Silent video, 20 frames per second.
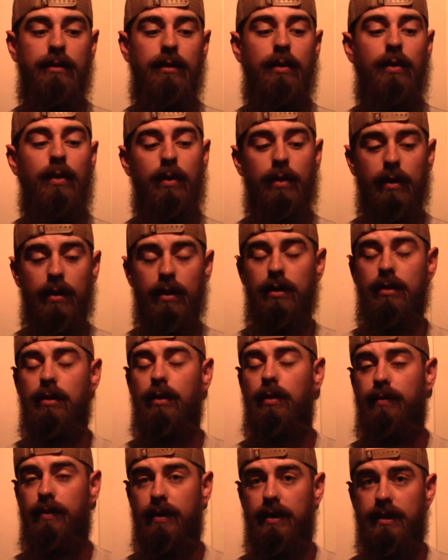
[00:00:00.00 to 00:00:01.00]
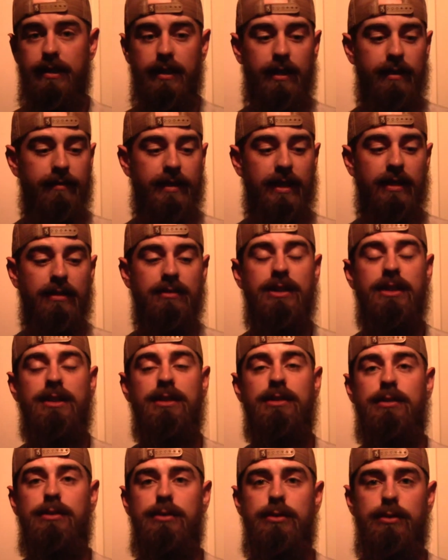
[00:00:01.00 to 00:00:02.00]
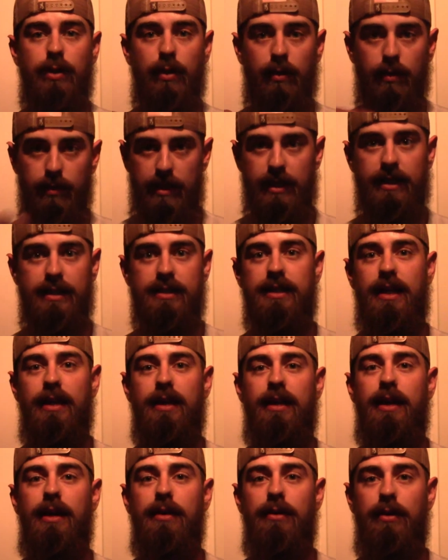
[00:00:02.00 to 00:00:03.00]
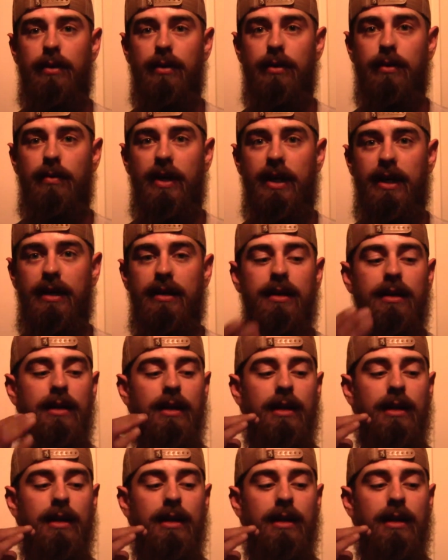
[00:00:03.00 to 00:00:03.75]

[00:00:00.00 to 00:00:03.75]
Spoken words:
or go for the dovetail, just don't extend it out all the way,